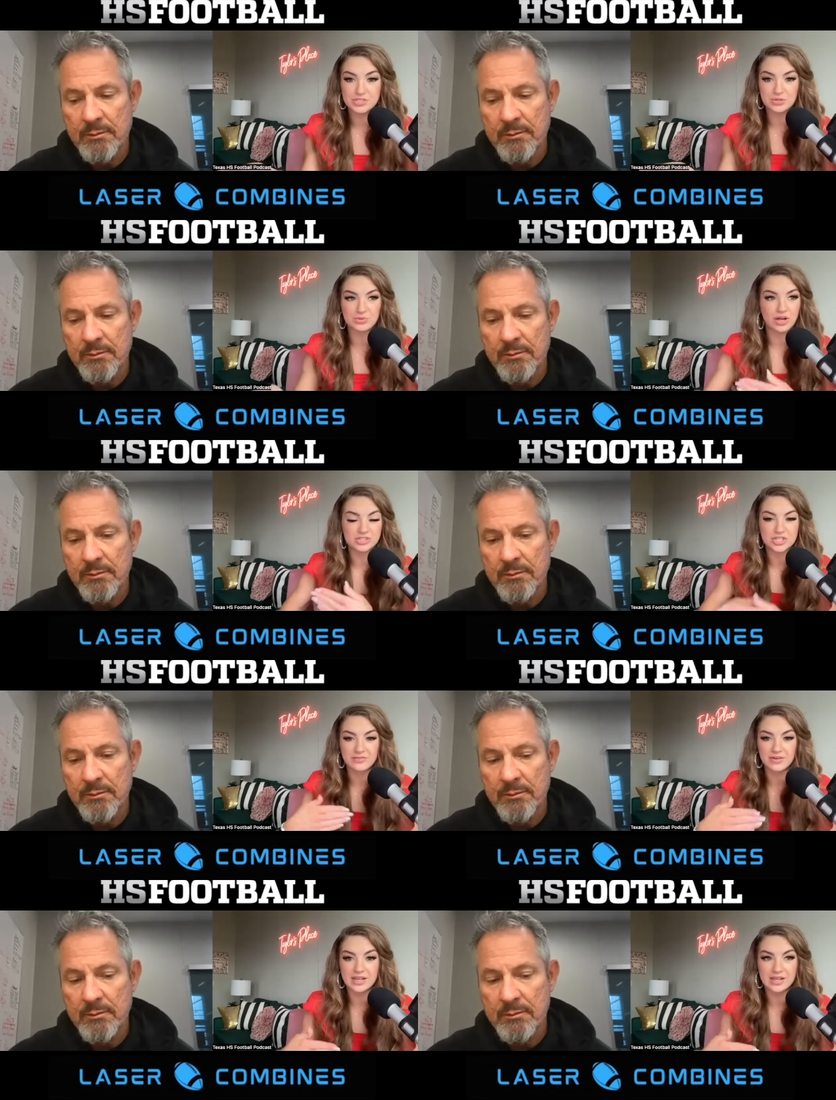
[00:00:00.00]
Speaker 1: to
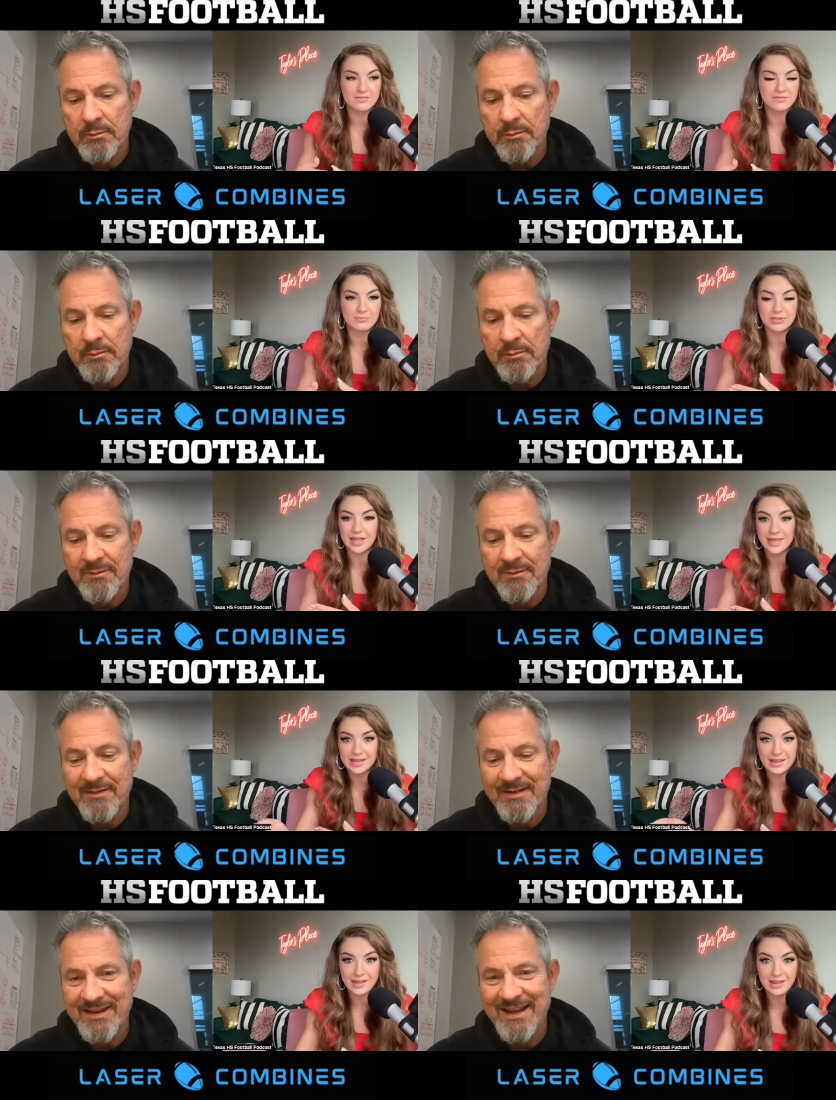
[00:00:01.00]
longevity of
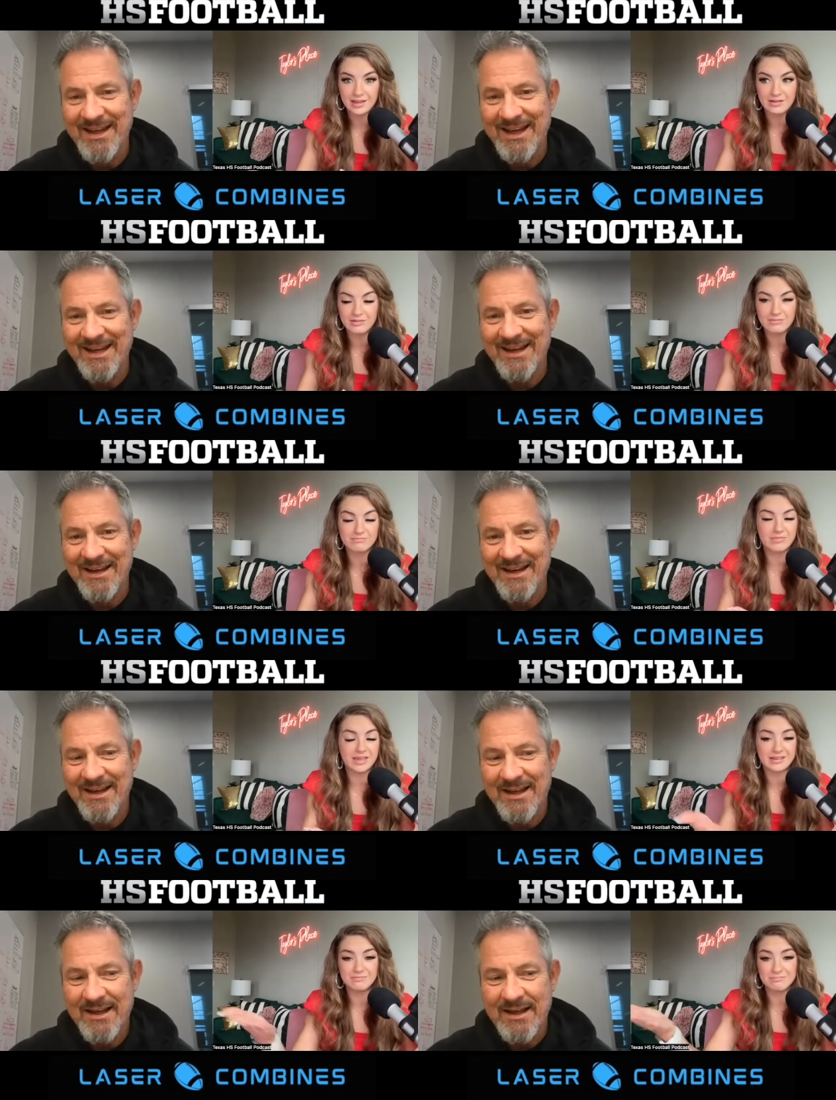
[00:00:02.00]
playing and
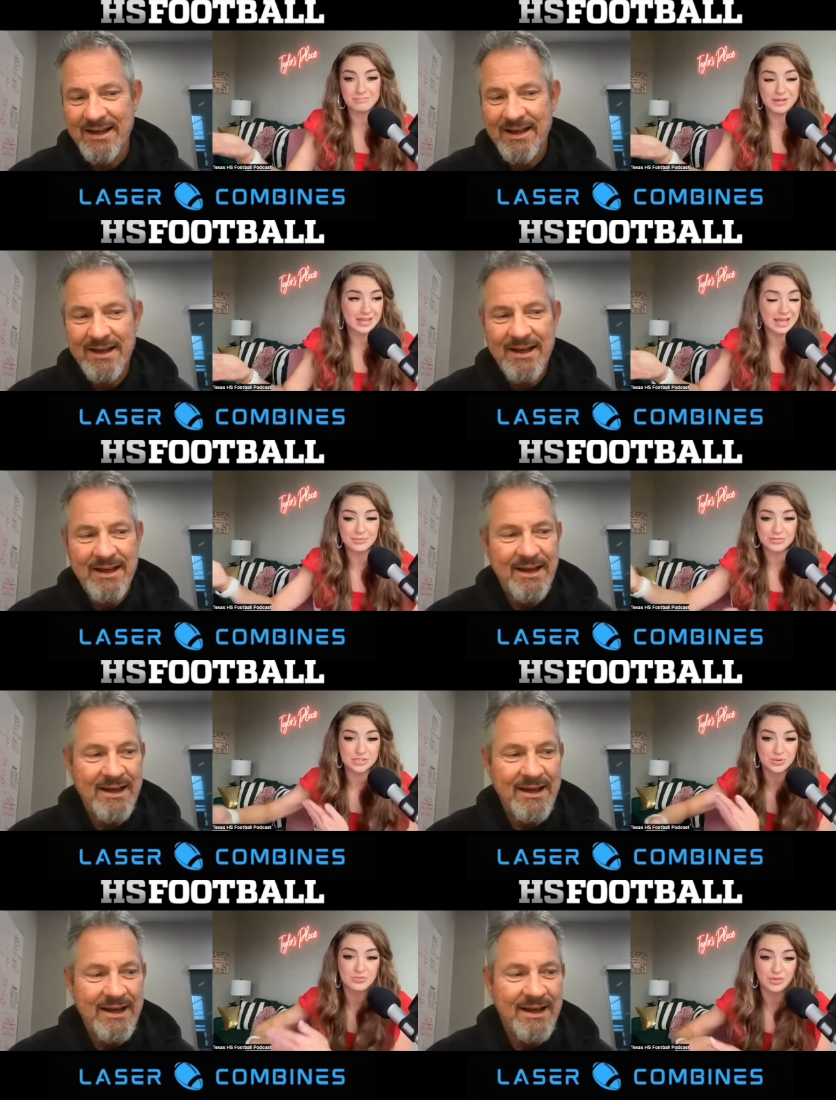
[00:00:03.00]
and being able to
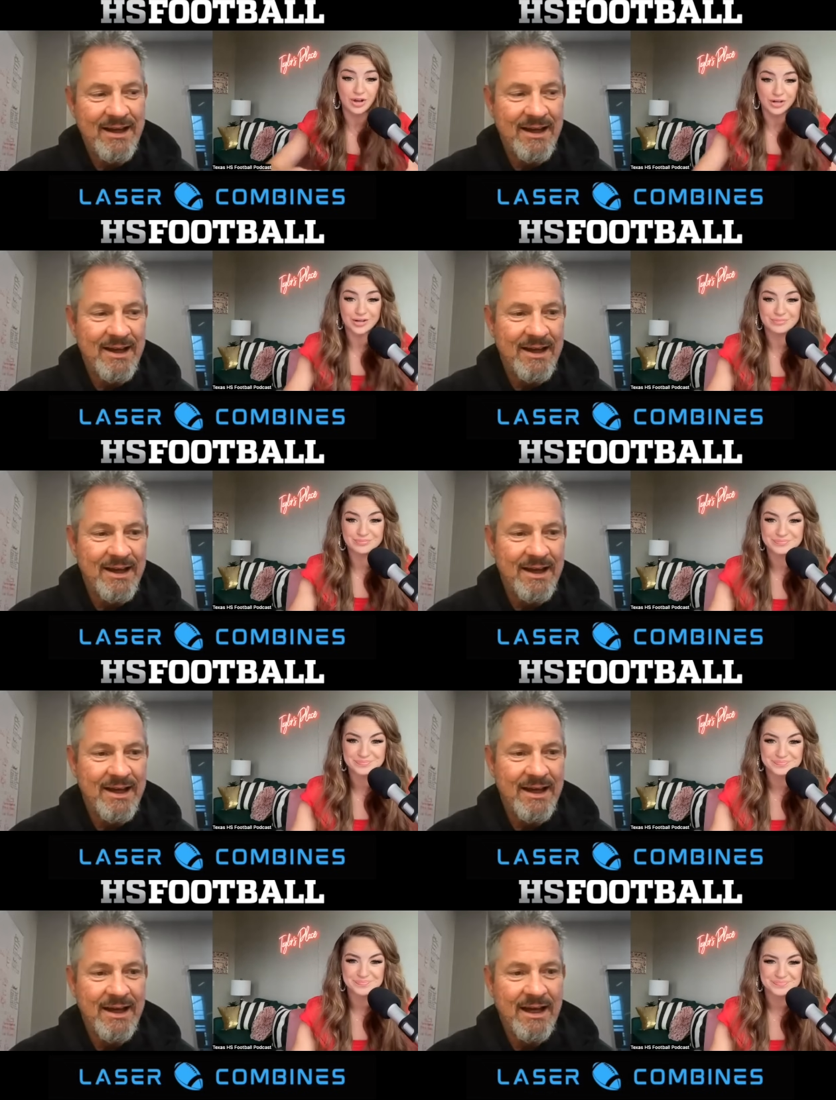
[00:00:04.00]
do it for longer?
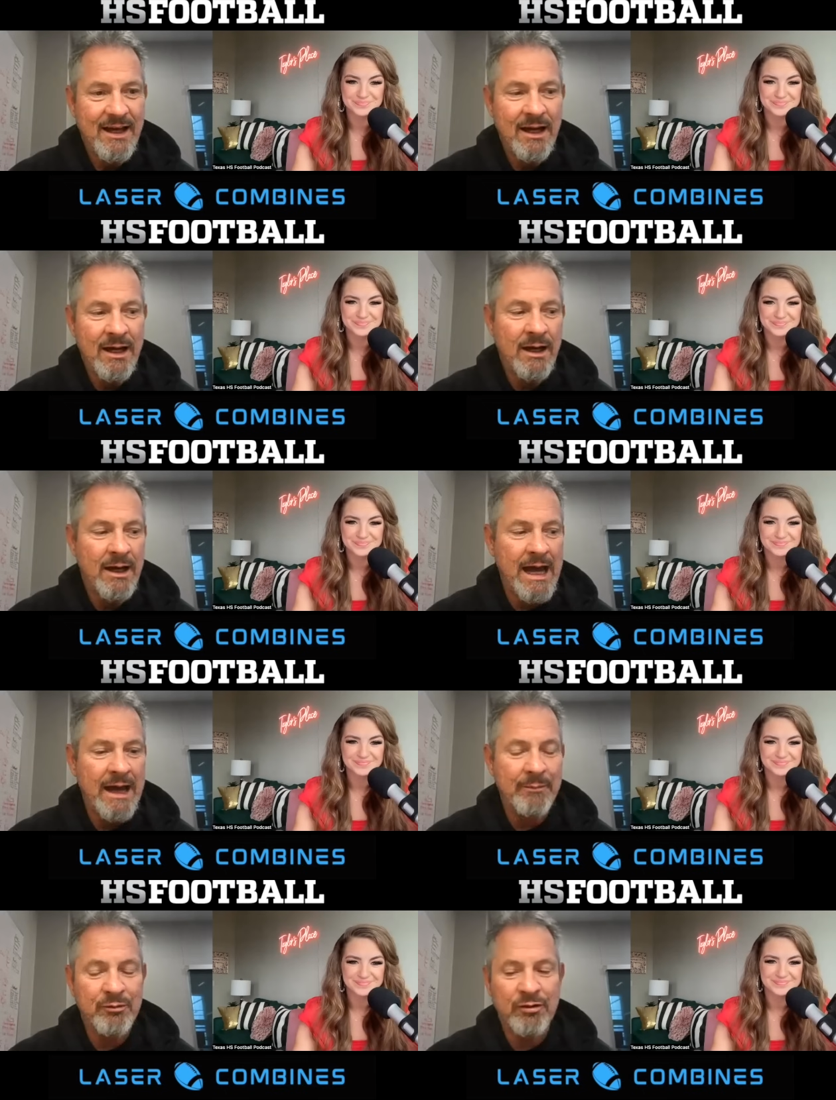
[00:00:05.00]
Speaker 2: Uh,
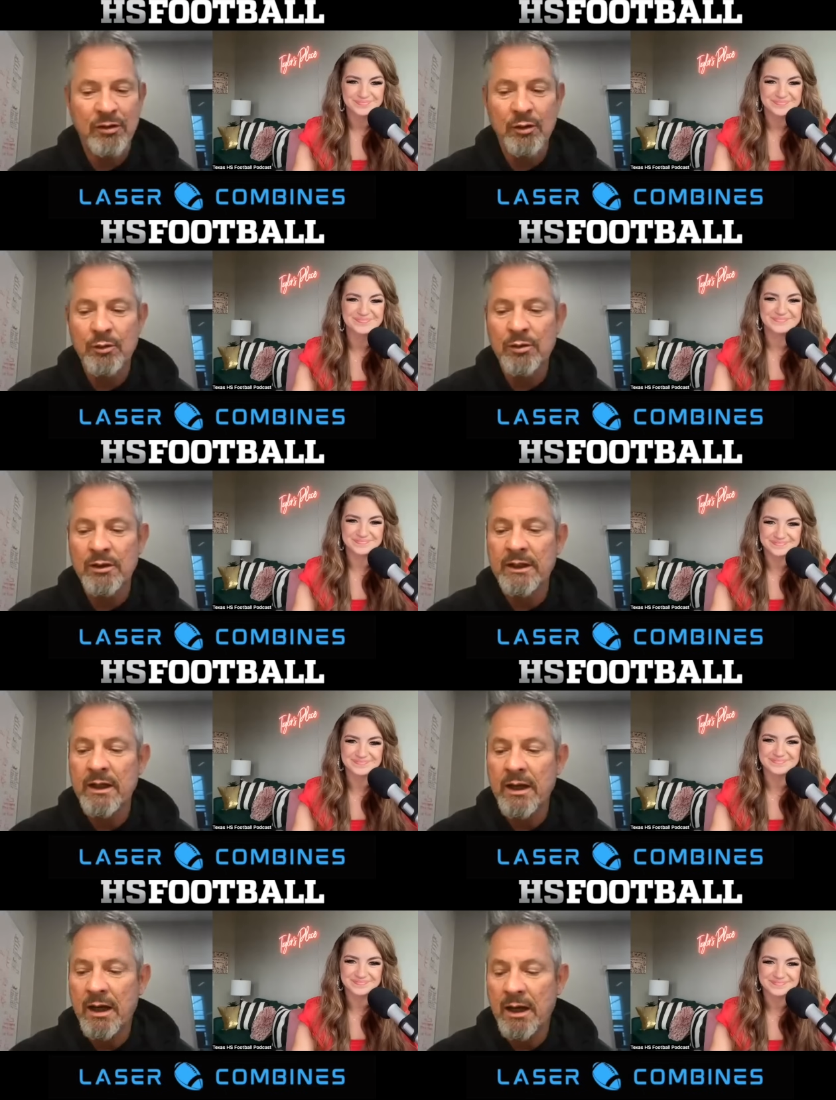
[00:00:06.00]
absolutely.
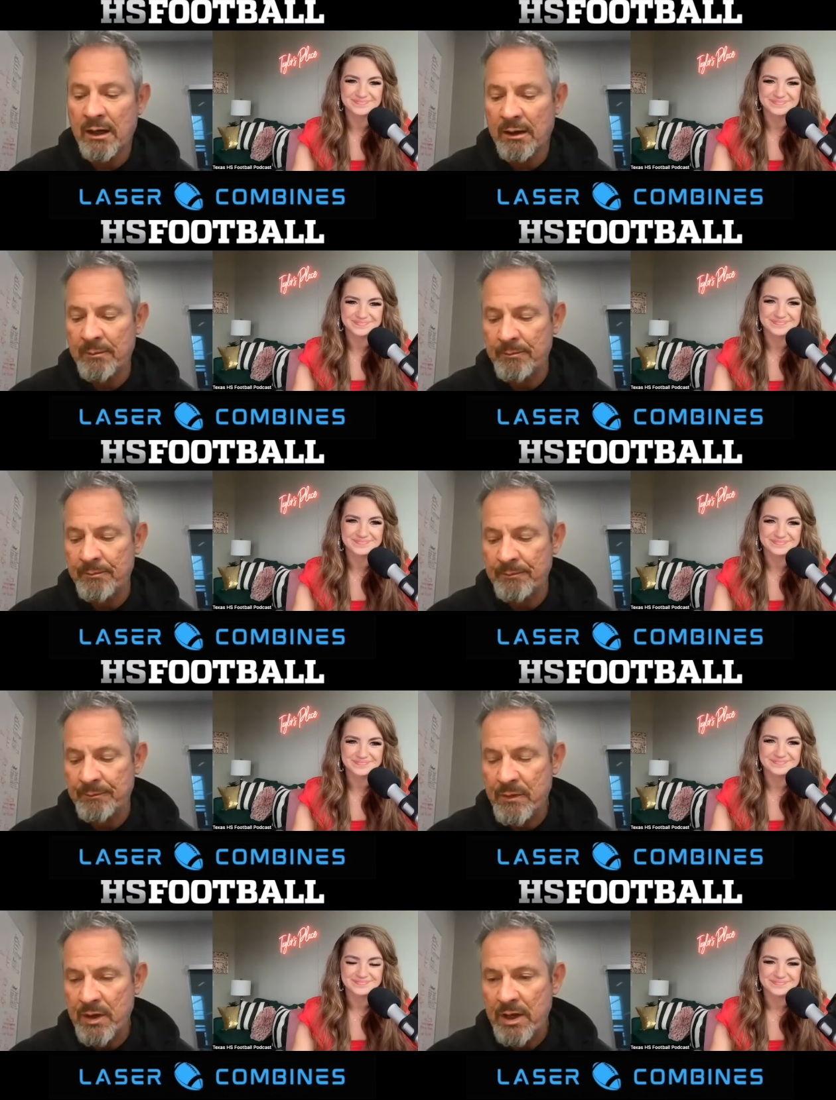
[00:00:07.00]
Mm-hmm. Um,
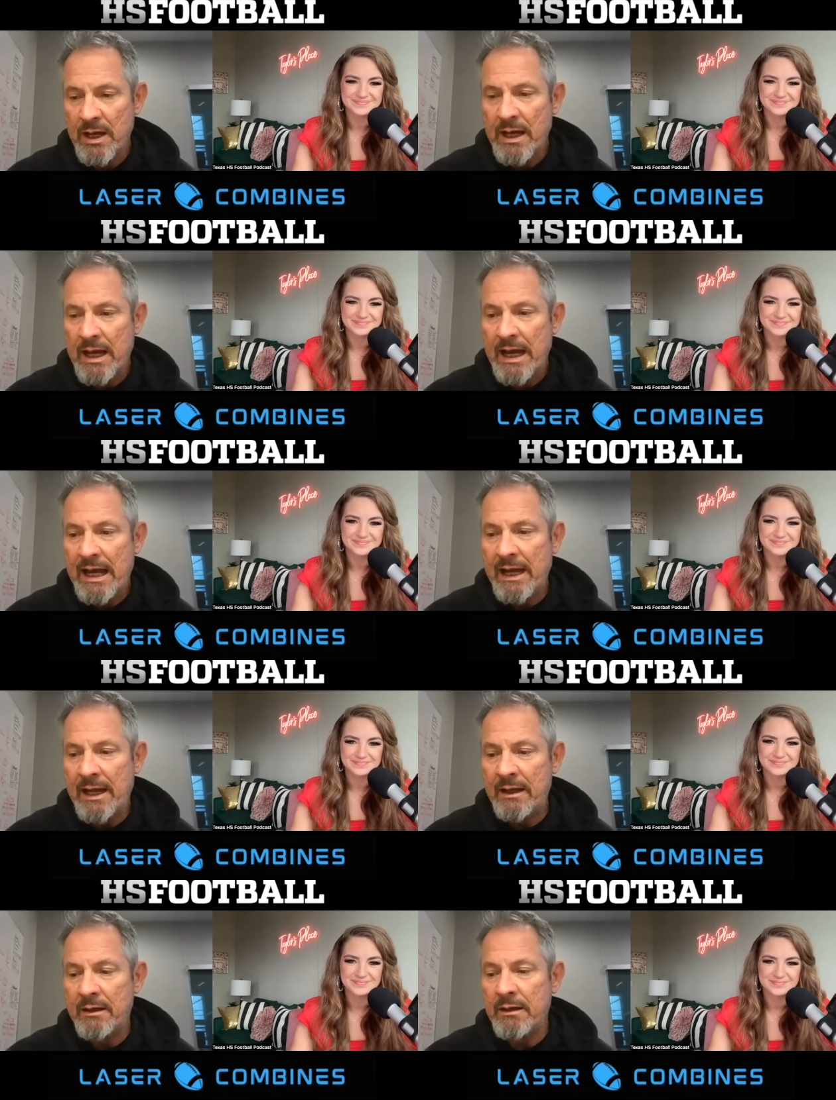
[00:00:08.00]

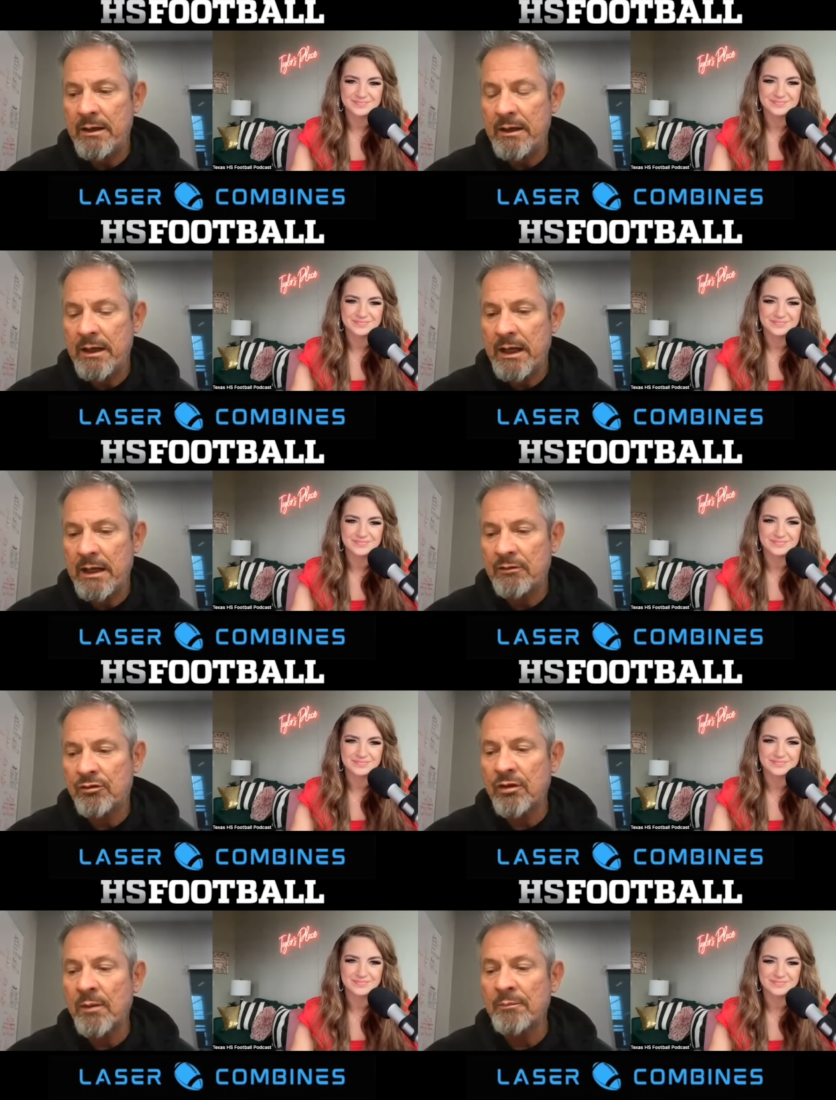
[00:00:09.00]
and it's
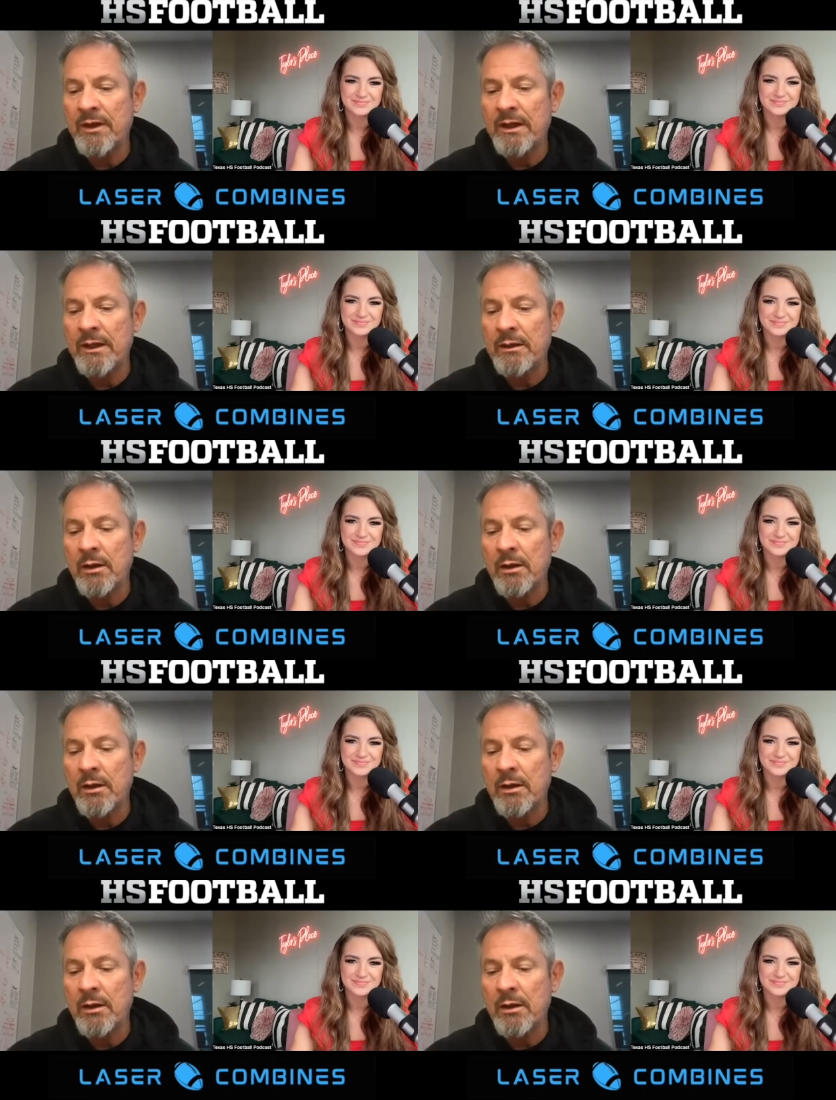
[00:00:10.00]
something